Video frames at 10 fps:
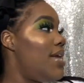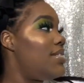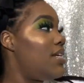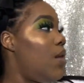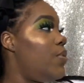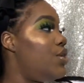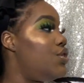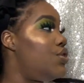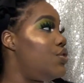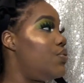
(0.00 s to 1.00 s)
thing I want to
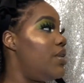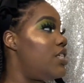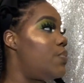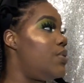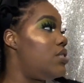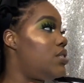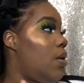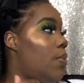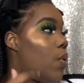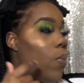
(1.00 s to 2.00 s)
do is put some
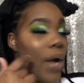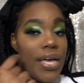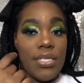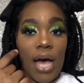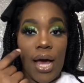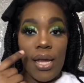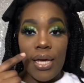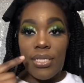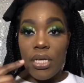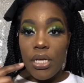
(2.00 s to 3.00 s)
white
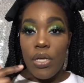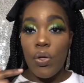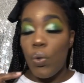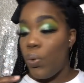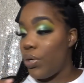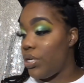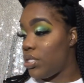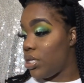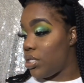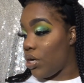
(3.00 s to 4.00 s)
highlights in the inner corners
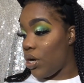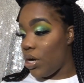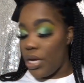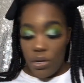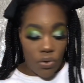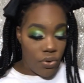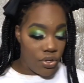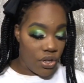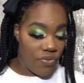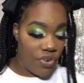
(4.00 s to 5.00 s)
because her inner
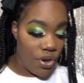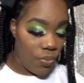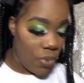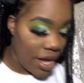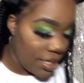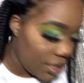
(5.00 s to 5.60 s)
corners are very white and